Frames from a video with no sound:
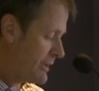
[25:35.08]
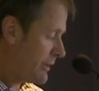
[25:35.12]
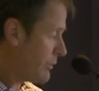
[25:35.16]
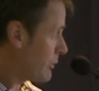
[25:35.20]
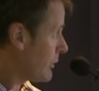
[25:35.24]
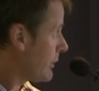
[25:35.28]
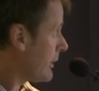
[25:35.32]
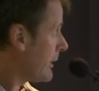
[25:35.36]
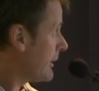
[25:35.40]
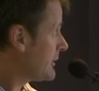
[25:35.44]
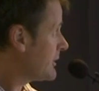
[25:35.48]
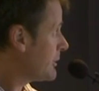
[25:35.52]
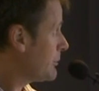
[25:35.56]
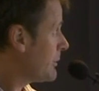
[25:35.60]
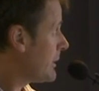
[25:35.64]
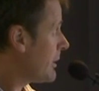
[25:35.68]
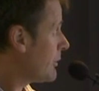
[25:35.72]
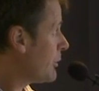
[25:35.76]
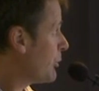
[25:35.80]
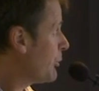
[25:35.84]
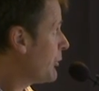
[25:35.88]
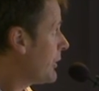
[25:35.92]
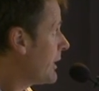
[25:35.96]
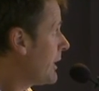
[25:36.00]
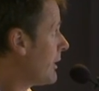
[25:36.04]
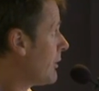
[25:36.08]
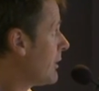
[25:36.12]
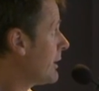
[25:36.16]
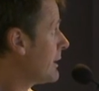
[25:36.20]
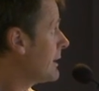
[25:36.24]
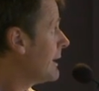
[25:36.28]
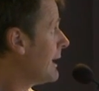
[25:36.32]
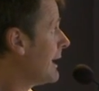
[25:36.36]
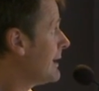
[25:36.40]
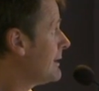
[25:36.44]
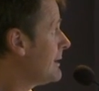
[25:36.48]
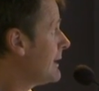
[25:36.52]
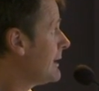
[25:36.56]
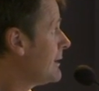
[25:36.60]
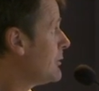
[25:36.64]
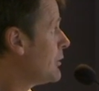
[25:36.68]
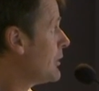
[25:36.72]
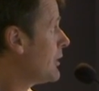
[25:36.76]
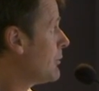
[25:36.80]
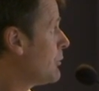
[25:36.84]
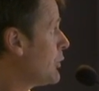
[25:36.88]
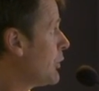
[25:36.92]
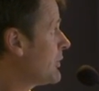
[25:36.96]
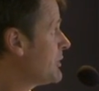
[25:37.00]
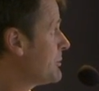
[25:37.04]
general guidance about repairing, and then
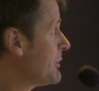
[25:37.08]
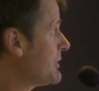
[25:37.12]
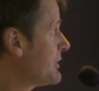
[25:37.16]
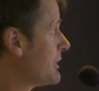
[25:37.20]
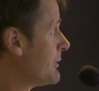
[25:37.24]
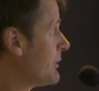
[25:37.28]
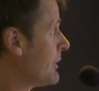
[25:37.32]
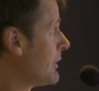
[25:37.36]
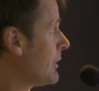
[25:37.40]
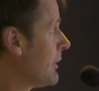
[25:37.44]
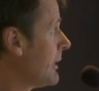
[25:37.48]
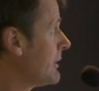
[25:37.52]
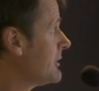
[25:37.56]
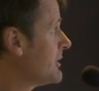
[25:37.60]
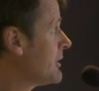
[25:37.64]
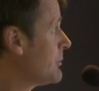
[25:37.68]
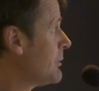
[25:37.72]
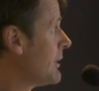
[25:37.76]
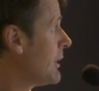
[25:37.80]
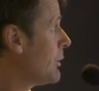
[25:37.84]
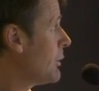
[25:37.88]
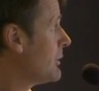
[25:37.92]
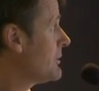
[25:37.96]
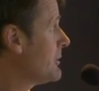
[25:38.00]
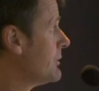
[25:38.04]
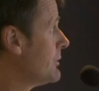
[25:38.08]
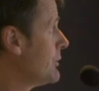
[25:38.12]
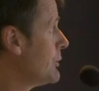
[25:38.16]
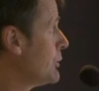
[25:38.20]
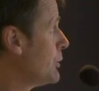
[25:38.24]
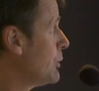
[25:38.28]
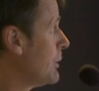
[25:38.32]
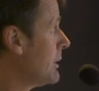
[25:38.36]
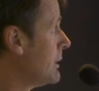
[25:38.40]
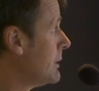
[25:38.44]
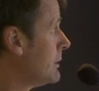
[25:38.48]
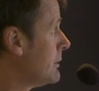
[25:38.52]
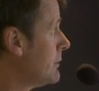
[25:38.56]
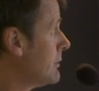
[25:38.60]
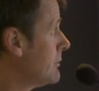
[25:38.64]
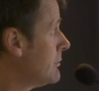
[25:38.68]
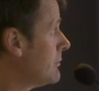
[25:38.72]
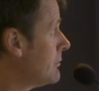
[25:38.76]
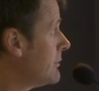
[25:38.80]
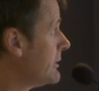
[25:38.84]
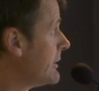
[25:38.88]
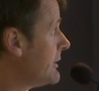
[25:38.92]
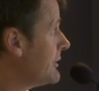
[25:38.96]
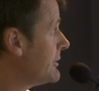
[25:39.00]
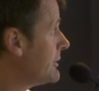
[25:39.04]
the more specific guidance about what to do in
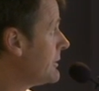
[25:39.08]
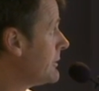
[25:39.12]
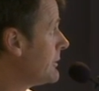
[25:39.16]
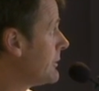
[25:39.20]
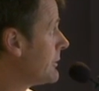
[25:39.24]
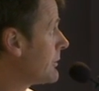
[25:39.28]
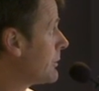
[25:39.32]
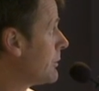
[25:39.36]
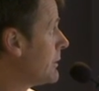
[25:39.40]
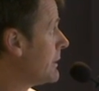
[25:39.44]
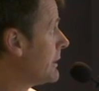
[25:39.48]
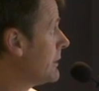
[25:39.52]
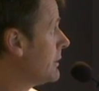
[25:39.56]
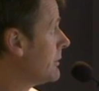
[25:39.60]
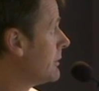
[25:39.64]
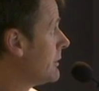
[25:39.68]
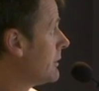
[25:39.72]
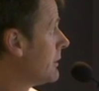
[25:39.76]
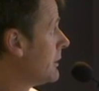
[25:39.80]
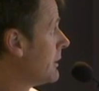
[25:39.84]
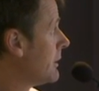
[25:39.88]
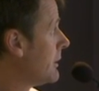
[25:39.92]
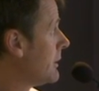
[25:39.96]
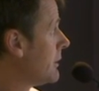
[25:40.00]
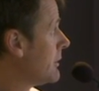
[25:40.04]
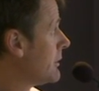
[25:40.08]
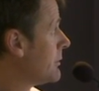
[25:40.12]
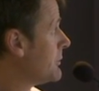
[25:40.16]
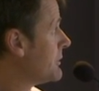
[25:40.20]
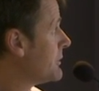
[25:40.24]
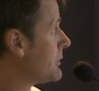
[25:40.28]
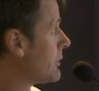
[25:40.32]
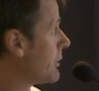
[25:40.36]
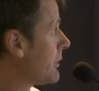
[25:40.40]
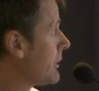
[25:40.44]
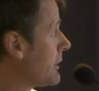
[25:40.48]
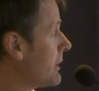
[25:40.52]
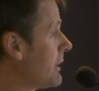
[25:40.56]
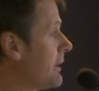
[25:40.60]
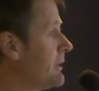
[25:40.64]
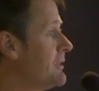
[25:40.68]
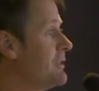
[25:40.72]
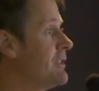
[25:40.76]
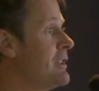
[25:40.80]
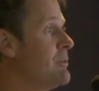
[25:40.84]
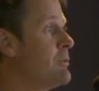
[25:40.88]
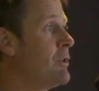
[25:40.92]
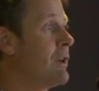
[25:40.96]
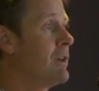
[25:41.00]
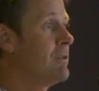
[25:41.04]
TC3. Sorry, I can't
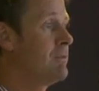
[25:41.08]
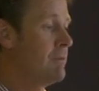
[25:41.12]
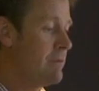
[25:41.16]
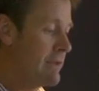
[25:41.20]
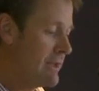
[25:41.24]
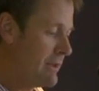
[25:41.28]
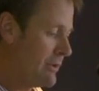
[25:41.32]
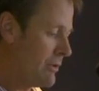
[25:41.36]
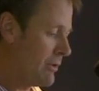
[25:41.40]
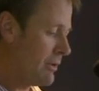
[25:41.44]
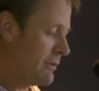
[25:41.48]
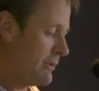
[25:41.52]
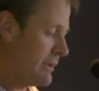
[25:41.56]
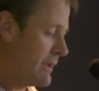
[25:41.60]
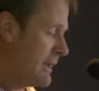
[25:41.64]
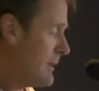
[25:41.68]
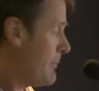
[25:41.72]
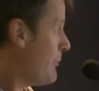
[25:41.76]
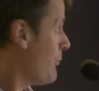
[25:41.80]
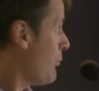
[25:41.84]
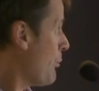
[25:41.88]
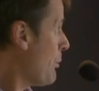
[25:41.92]
see my red dot there.